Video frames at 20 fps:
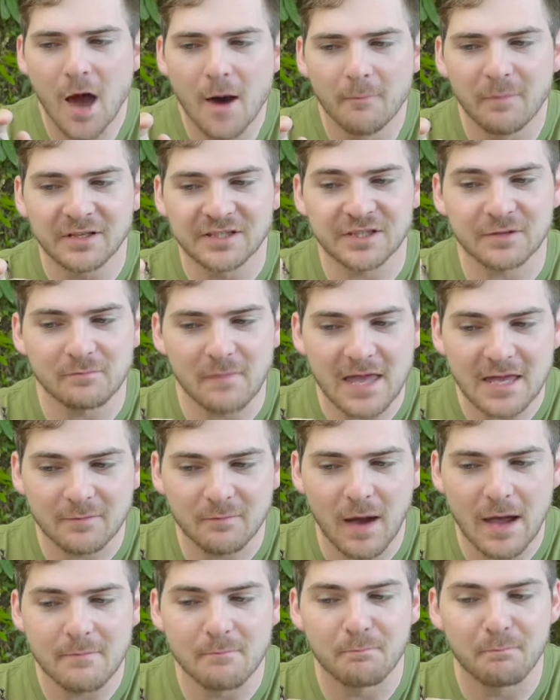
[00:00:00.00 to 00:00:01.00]
but to make
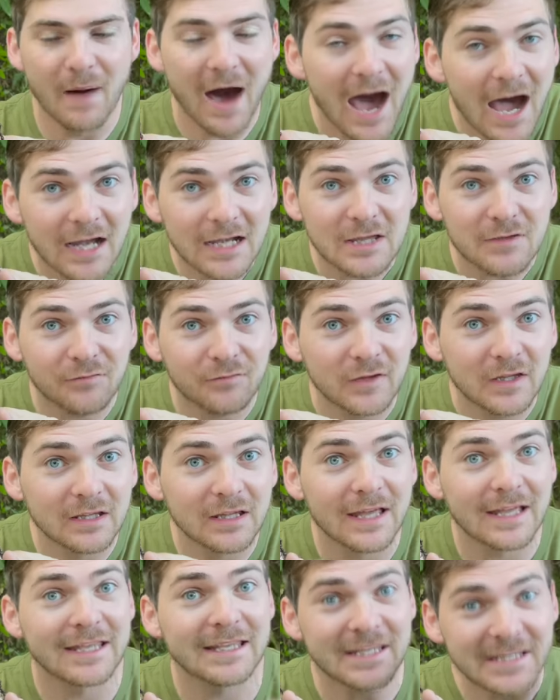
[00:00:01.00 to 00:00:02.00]
my body feel
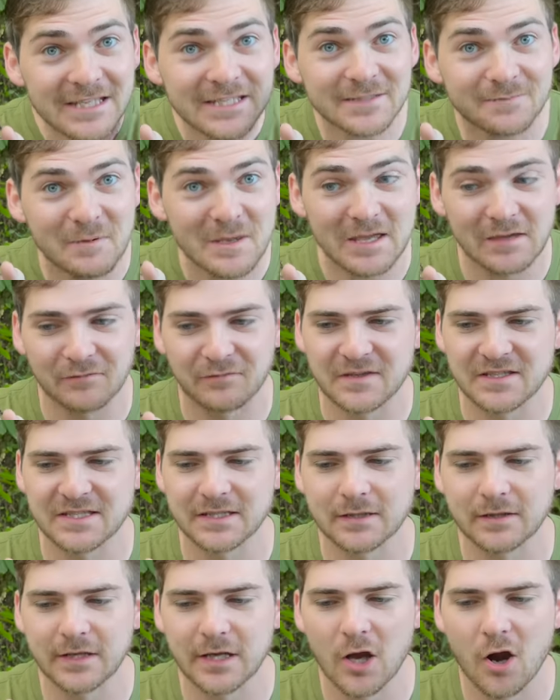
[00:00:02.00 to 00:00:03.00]
like it is being
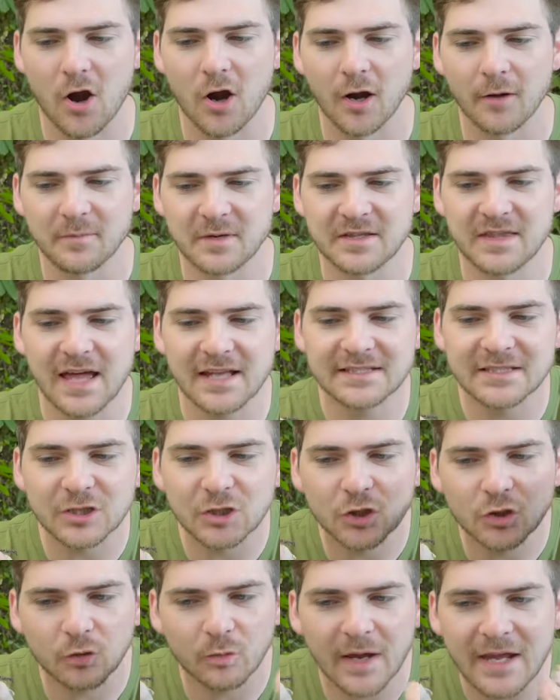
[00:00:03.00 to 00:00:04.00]
physically harmed. And that's a
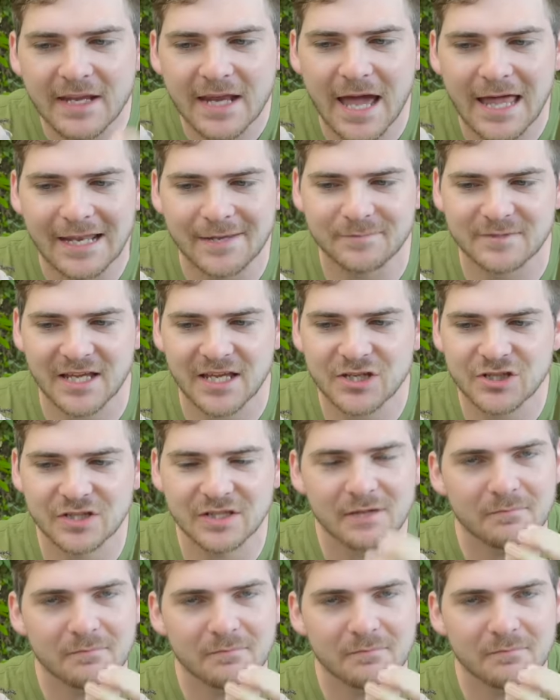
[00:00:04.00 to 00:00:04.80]
great adaptation that